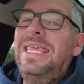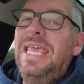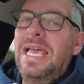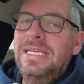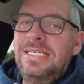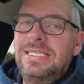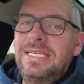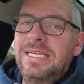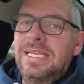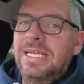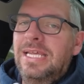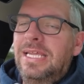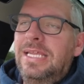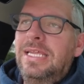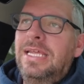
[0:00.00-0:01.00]

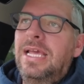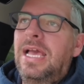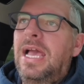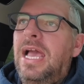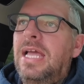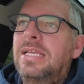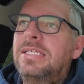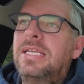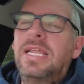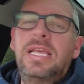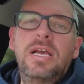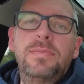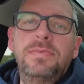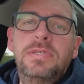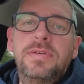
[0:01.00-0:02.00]
yesterday actually
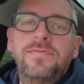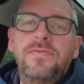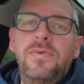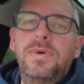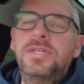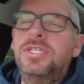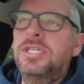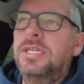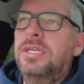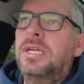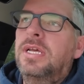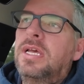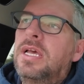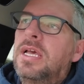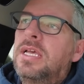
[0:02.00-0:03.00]
come to fruition.
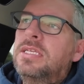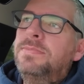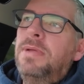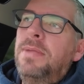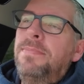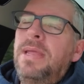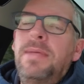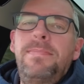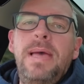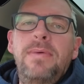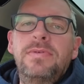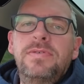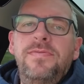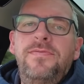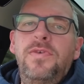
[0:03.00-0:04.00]
It's been a bit of
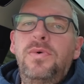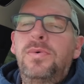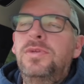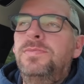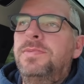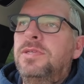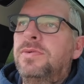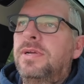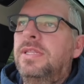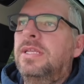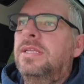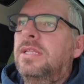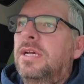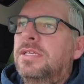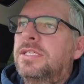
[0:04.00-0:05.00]
backwards and forwards between
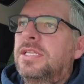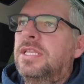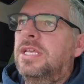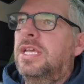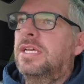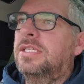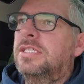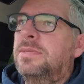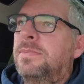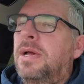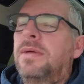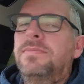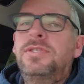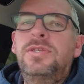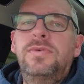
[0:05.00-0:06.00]
us and the
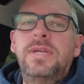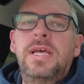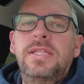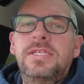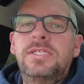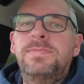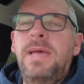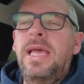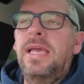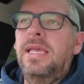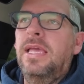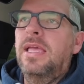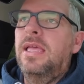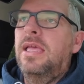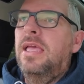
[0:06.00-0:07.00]
customer, sorting out the spec
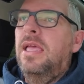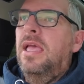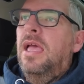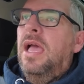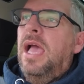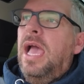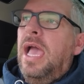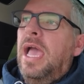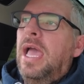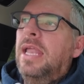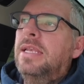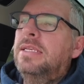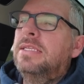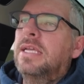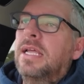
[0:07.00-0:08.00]

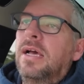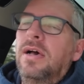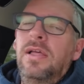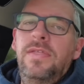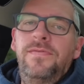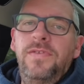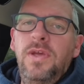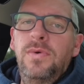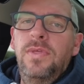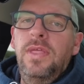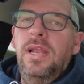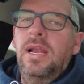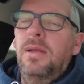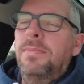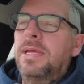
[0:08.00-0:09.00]
and a few other
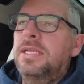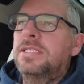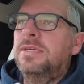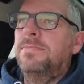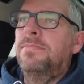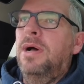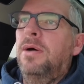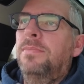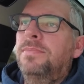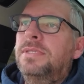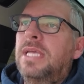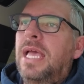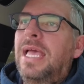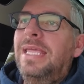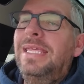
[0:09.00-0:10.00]
little bits and
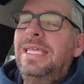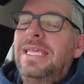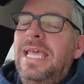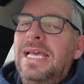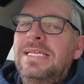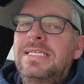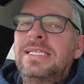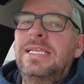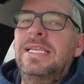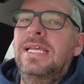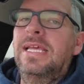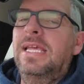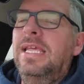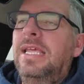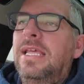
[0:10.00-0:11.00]
bobs.
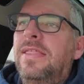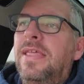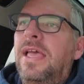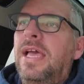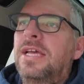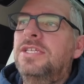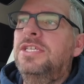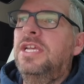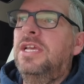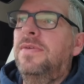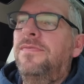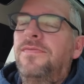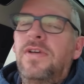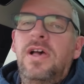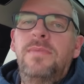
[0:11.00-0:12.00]
Yesterday, they actually
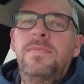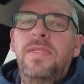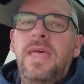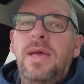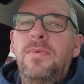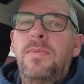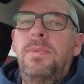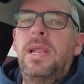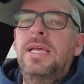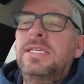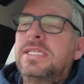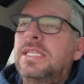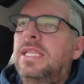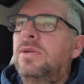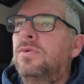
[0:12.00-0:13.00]
confirmed that they were
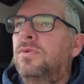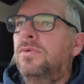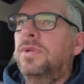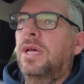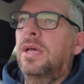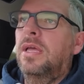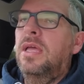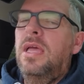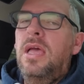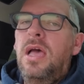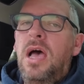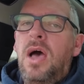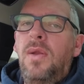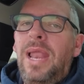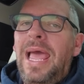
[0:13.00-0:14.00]
placing the order.
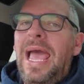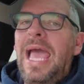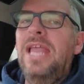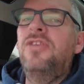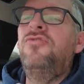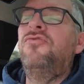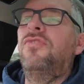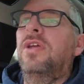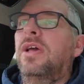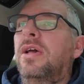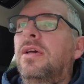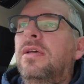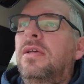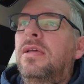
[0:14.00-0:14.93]
I'll let Andrea